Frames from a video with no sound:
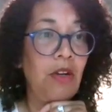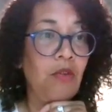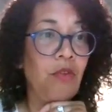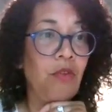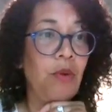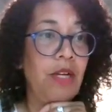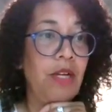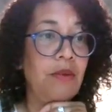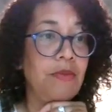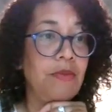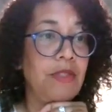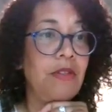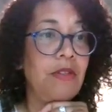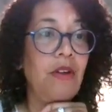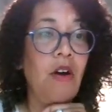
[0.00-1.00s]
overwhelmed
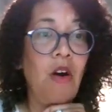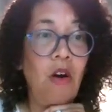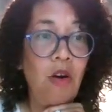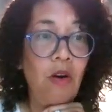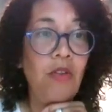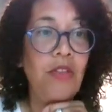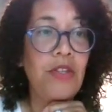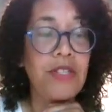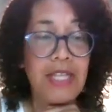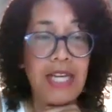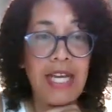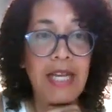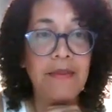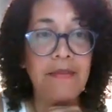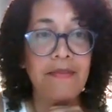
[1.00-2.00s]
all the
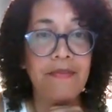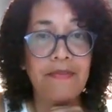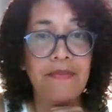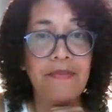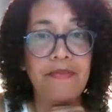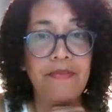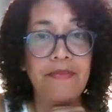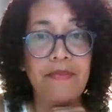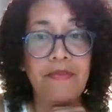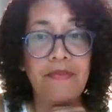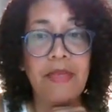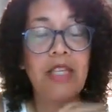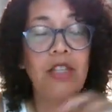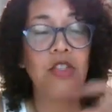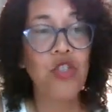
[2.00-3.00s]
time
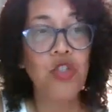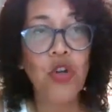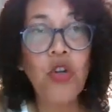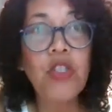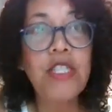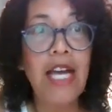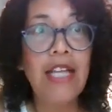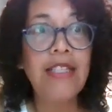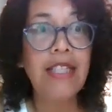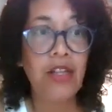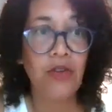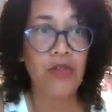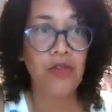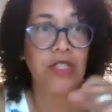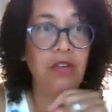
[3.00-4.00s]
because you're telling
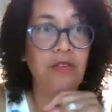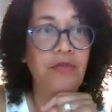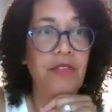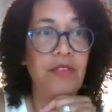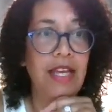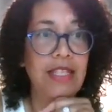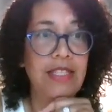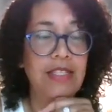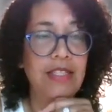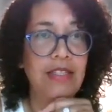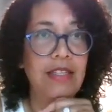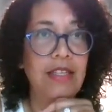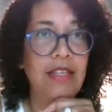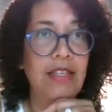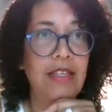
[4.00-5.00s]
yourself that.
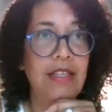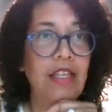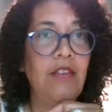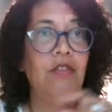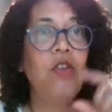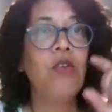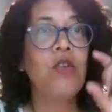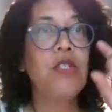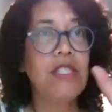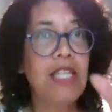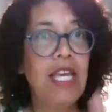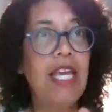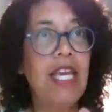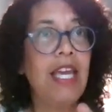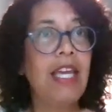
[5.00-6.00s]
If you're
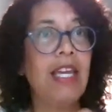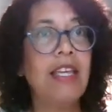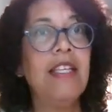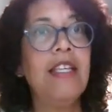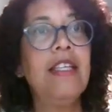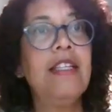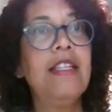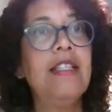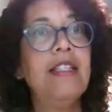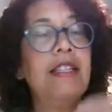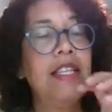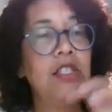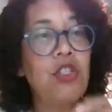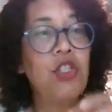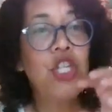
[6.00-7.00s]
saying
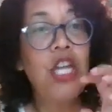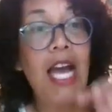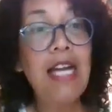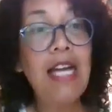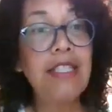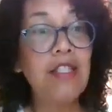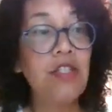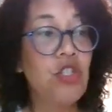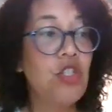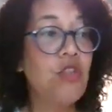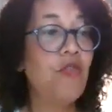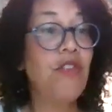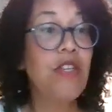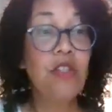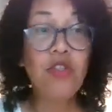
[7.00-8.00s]
this challenge
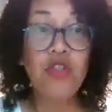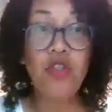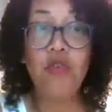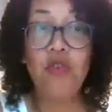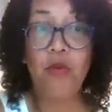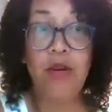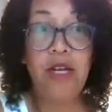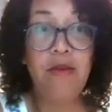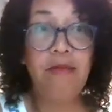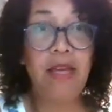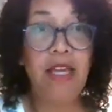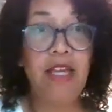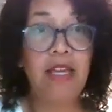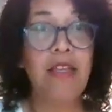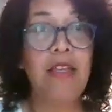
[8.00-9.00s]
feels
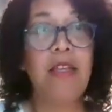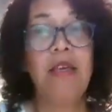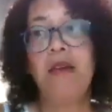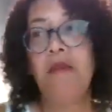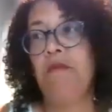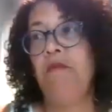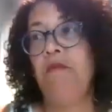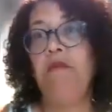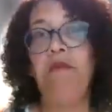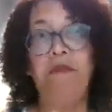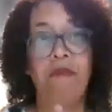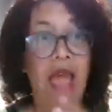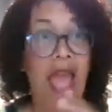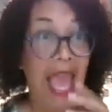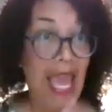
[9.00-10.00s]
overwhelming,
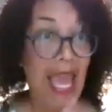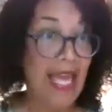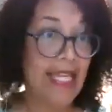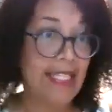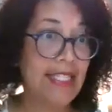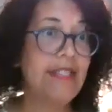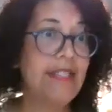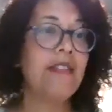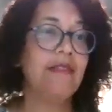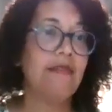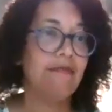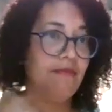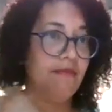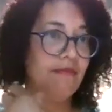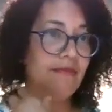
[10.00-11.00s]
and
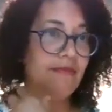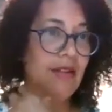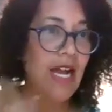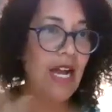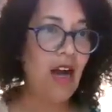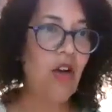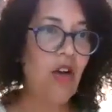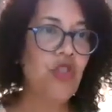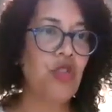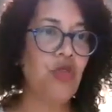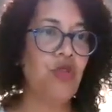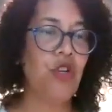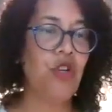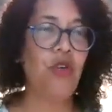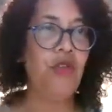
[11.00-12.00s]
I also
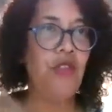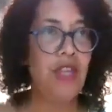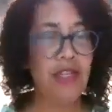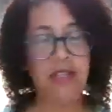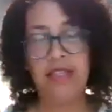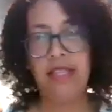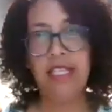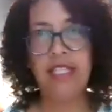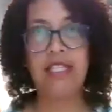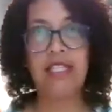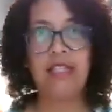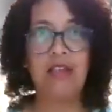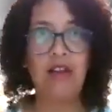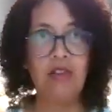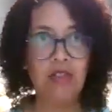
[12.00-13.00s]
know that this
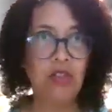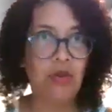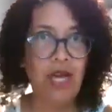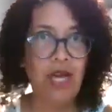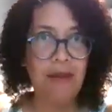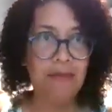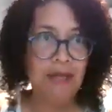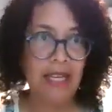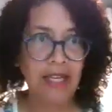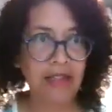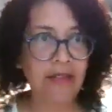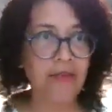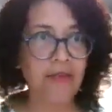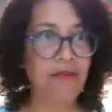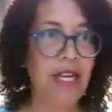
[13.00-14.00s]
is also
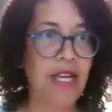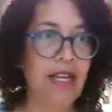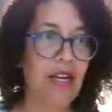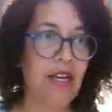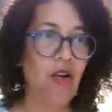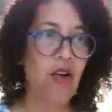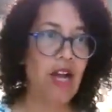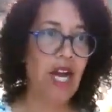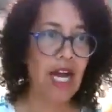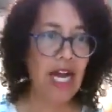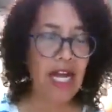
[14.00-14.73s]
happening, right? Or